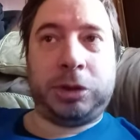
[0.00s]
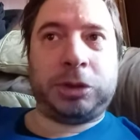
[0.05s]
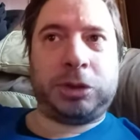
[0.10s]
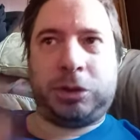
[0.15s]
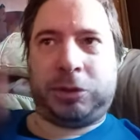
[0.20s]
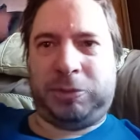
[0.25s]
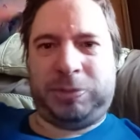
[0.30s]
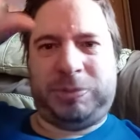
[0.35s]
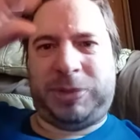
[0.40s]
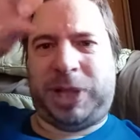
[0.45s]

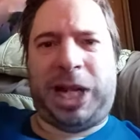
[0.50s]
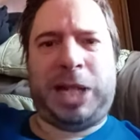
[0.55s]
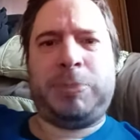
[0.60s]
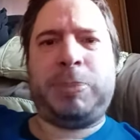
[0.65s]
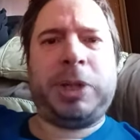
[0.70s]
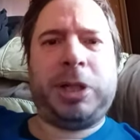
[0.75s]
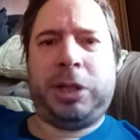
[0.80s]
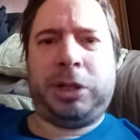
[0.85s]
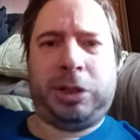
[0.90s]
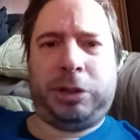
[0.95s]
just
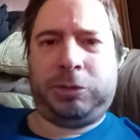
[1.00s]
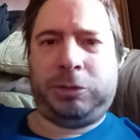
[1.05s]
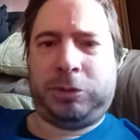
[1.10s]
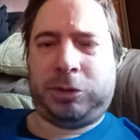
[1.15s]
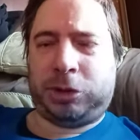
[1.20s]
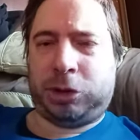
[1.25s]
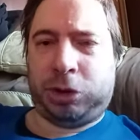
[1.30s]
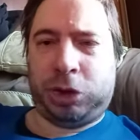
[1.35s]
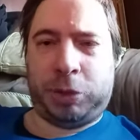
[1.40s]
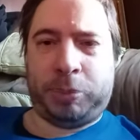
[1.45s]
type it in the
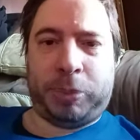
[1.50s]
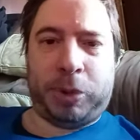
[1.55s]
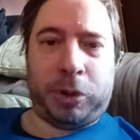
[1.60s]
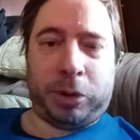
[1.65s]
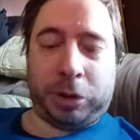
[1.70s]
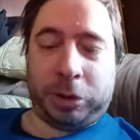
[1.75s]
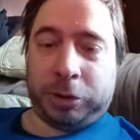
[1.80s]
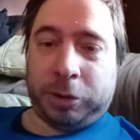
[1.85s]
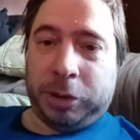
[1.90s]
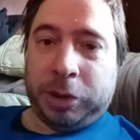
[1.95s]
search
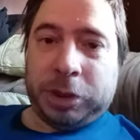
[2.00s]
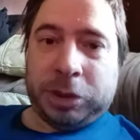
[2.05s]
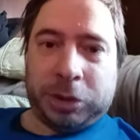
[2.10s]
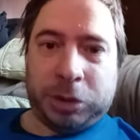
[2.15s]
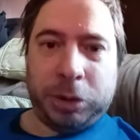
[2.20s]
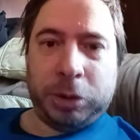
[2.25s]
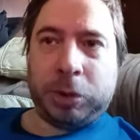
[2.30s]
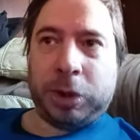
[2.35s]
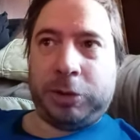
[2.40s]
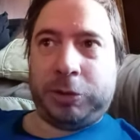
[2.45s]
bar.
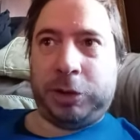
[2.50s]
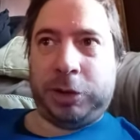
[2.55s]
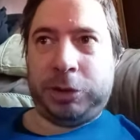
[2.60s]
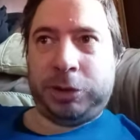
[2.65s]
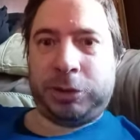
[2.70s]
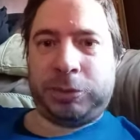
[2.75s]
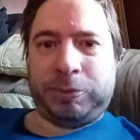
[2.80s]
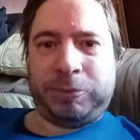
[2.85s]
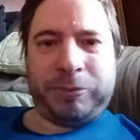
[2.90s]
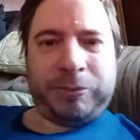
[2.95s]
You know where it
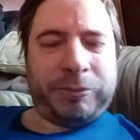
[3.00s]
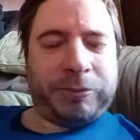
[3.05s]
is.